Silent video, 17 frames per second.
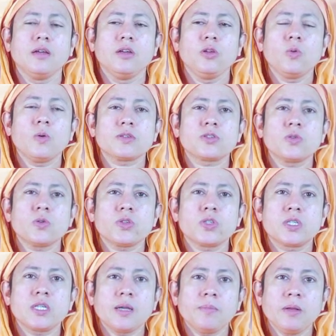You are so
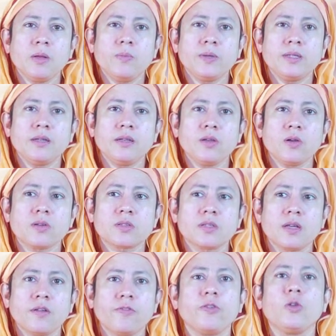stable within
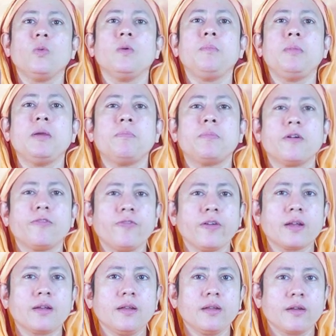yourself, you will be
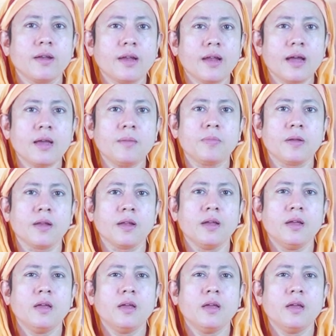perfectly reliable.